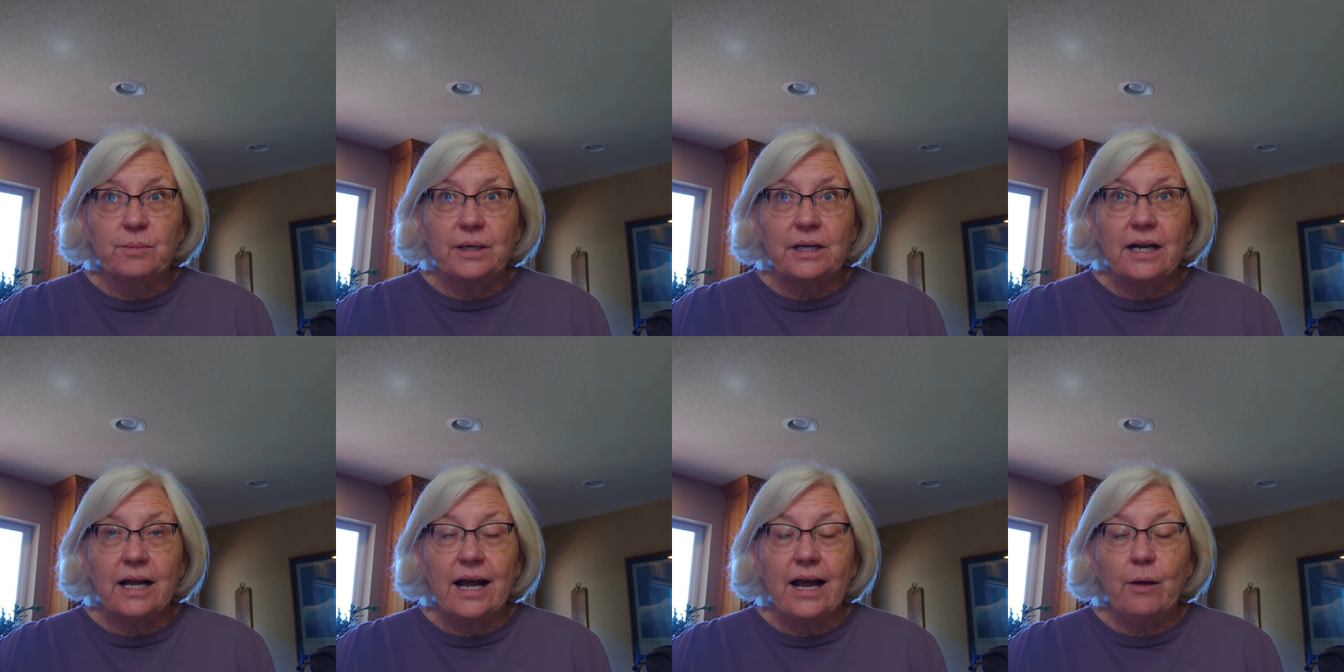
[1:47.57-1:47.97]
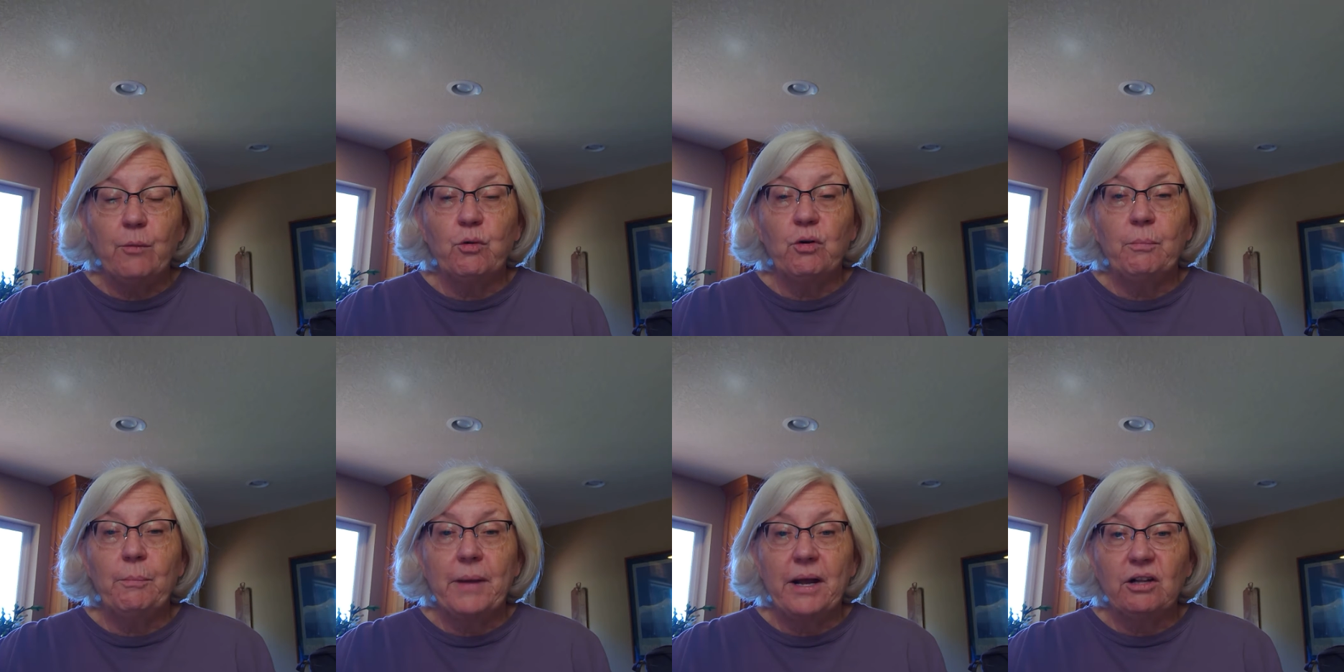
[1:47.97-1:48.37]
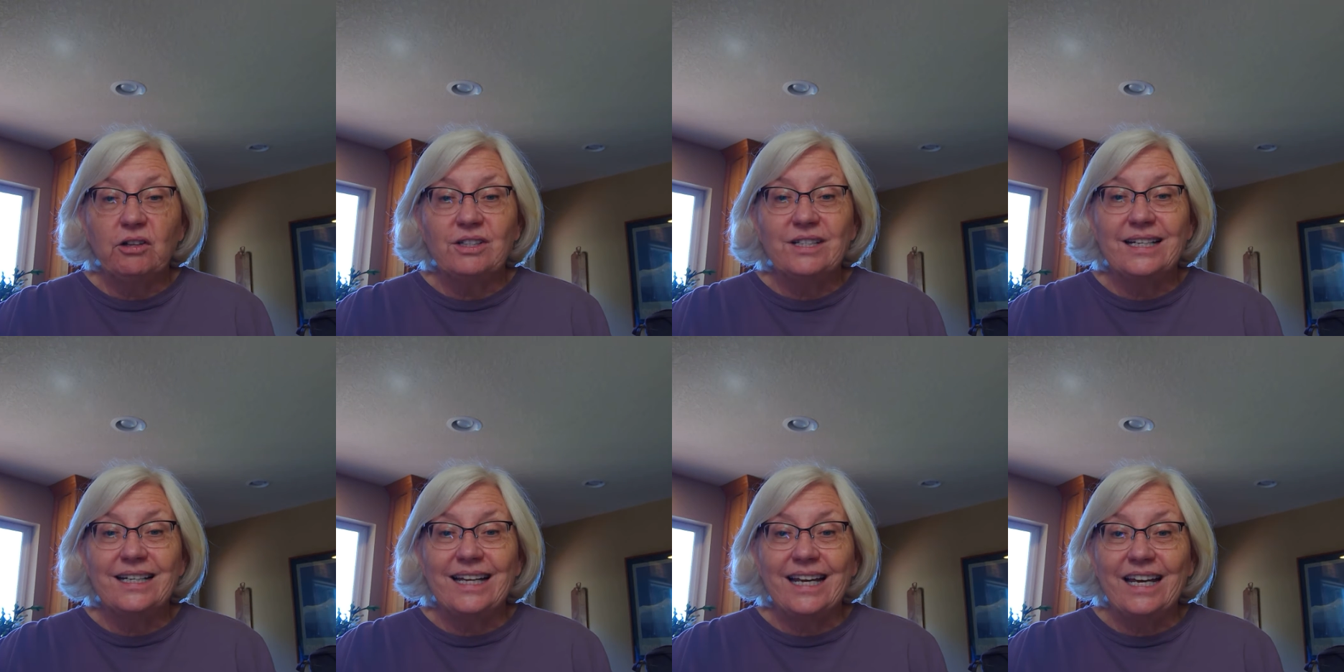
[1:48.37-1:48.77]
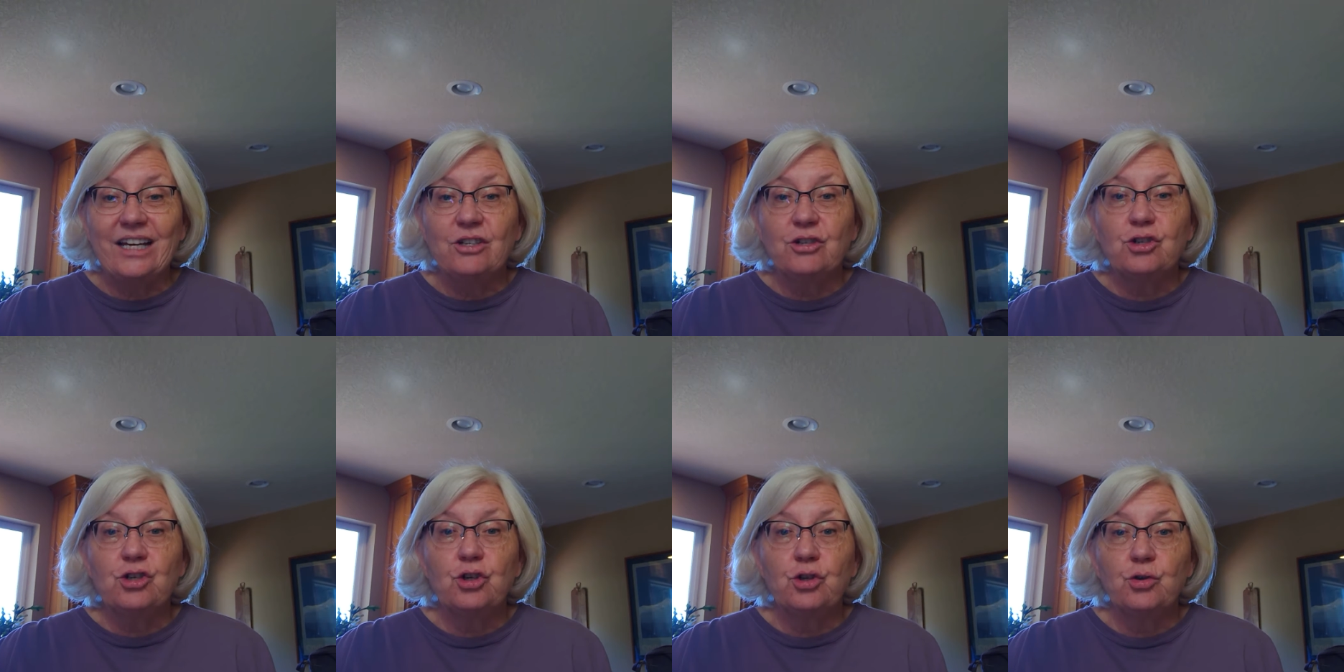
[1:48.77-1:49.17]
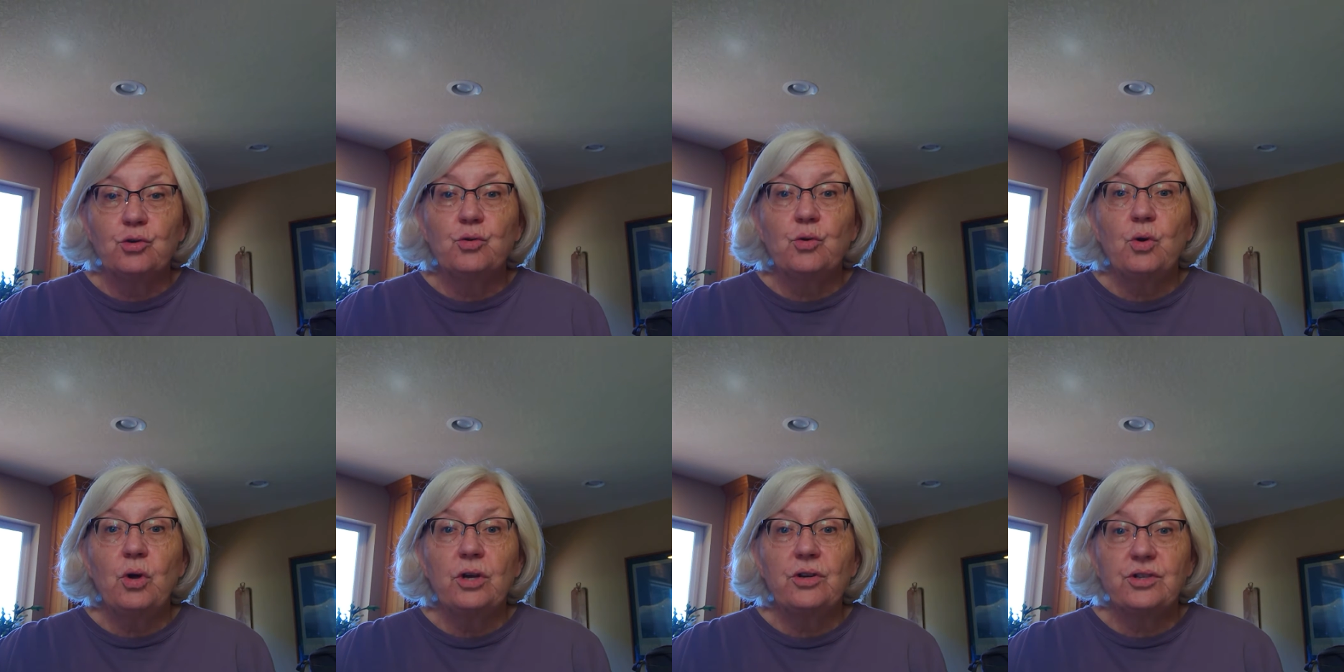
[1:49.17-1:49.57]
and I will melt it
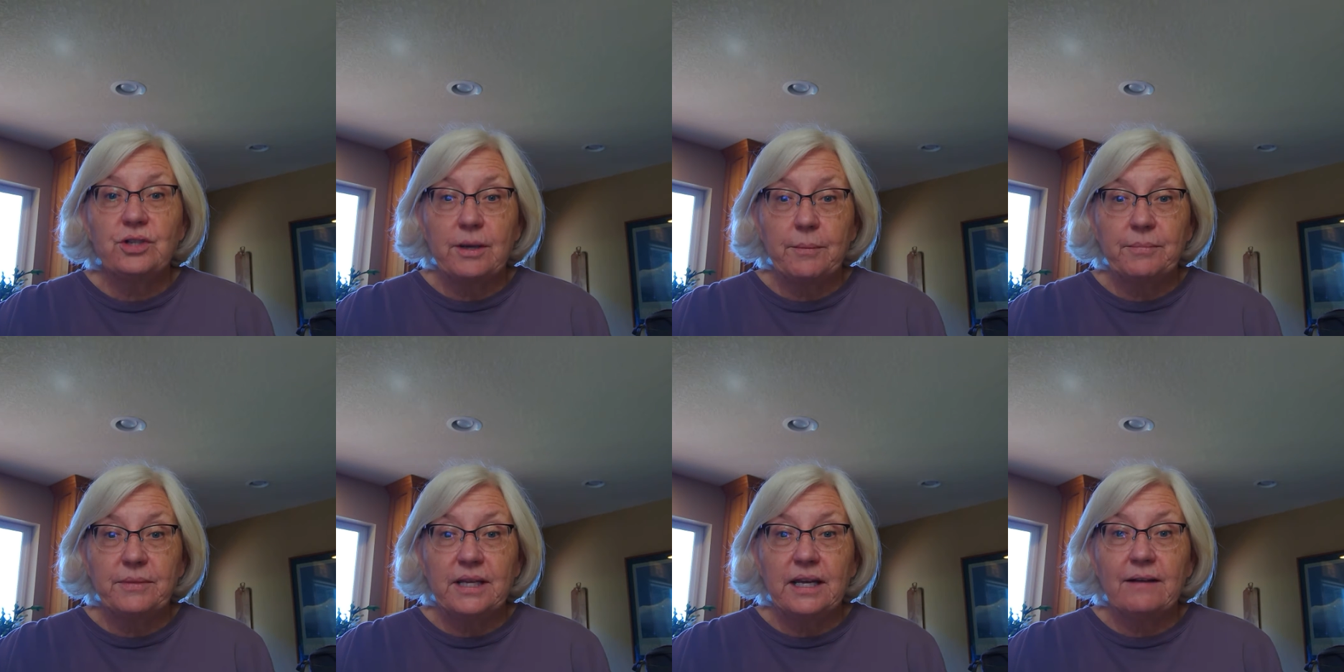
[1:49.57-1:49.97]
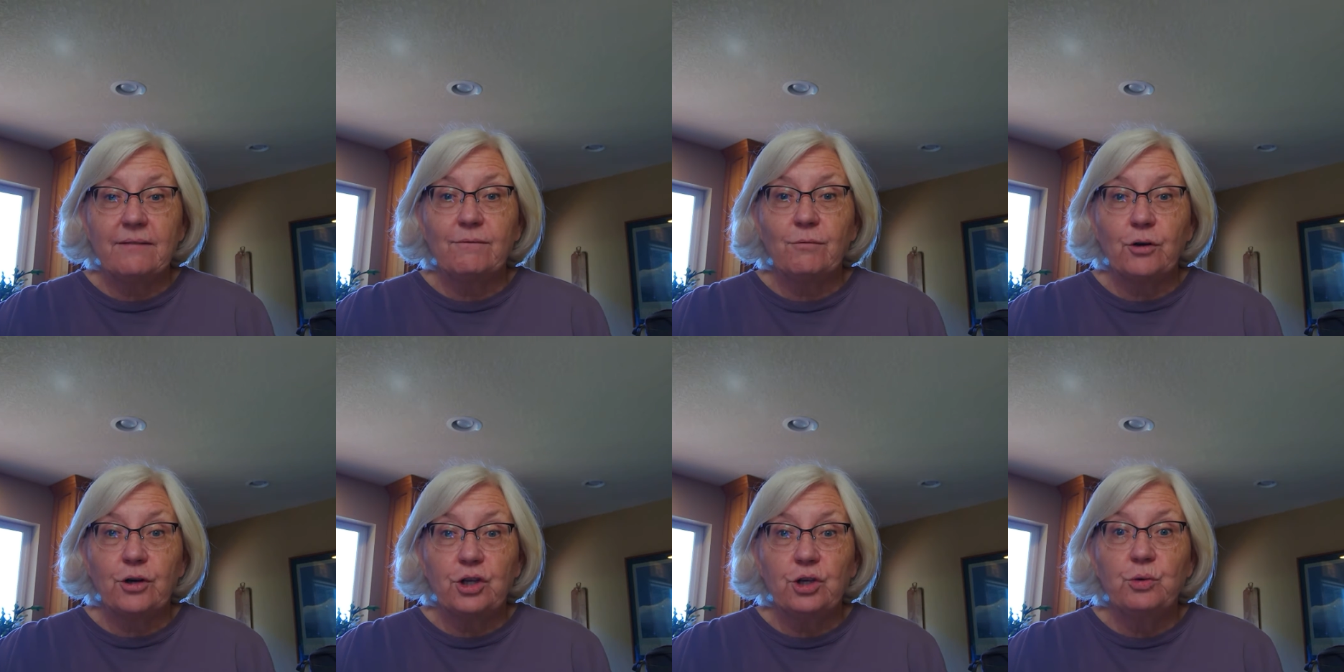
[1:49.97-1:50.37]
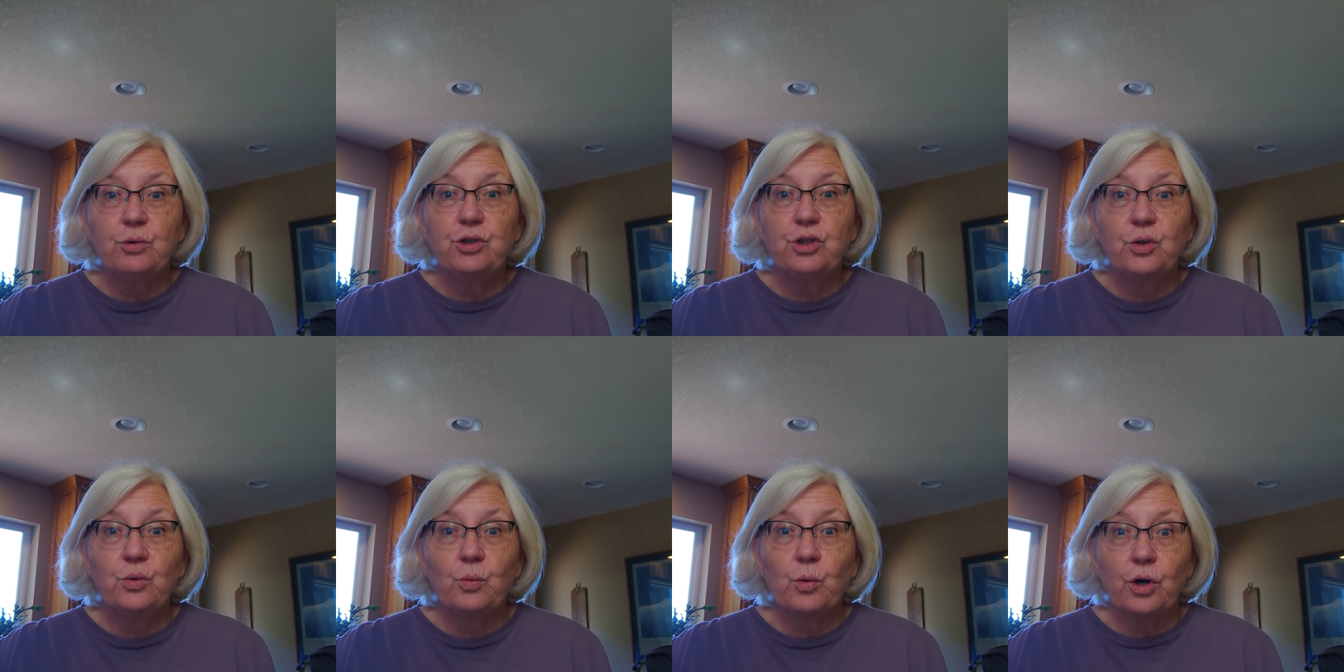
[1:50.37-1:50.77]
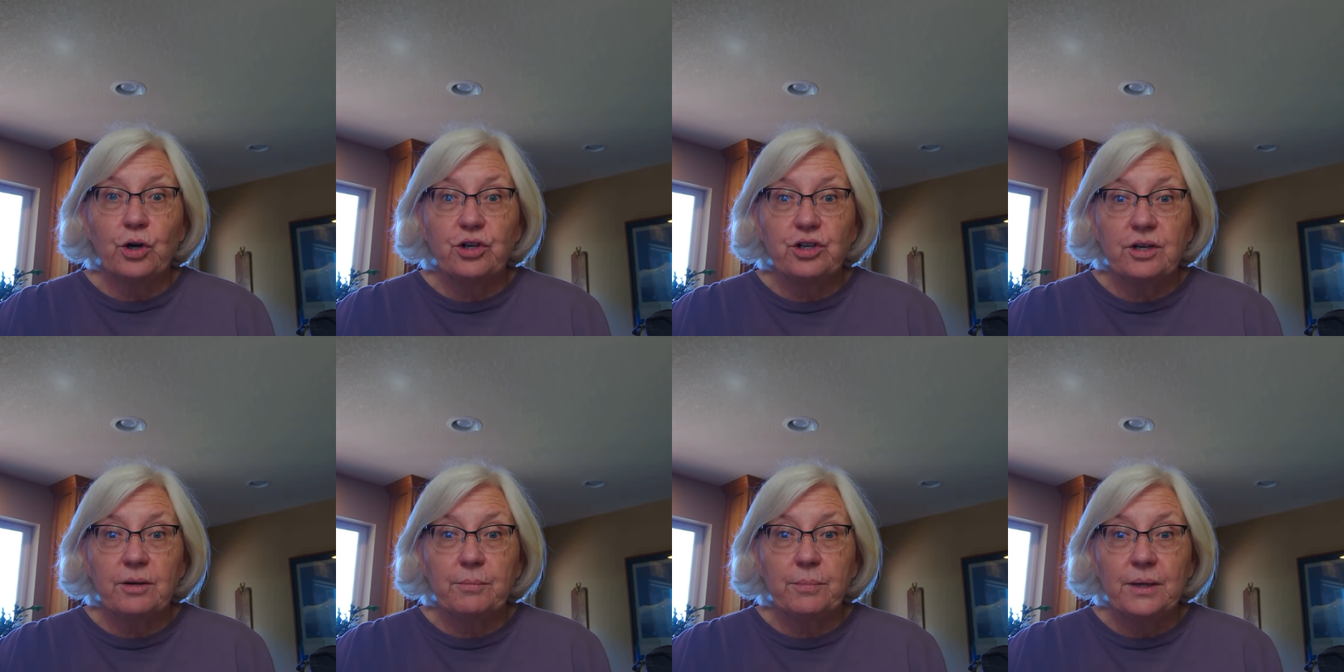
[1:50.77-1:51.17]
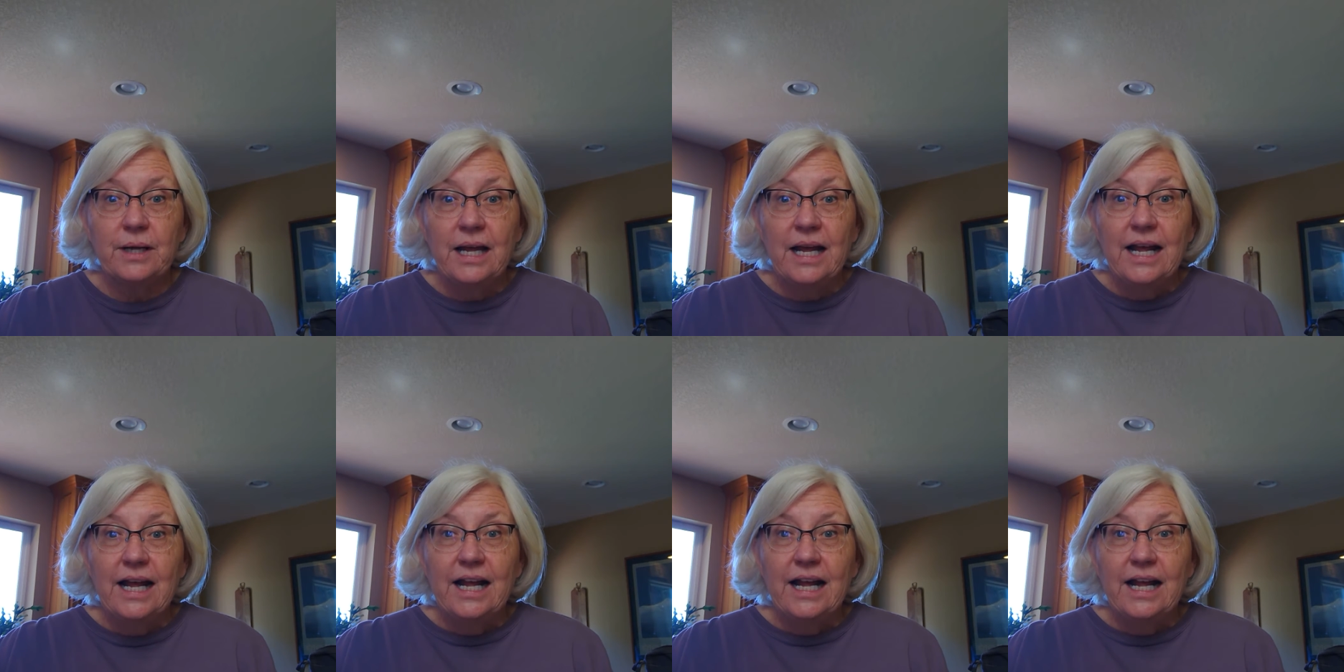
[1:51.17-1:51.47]
into something for you to worship.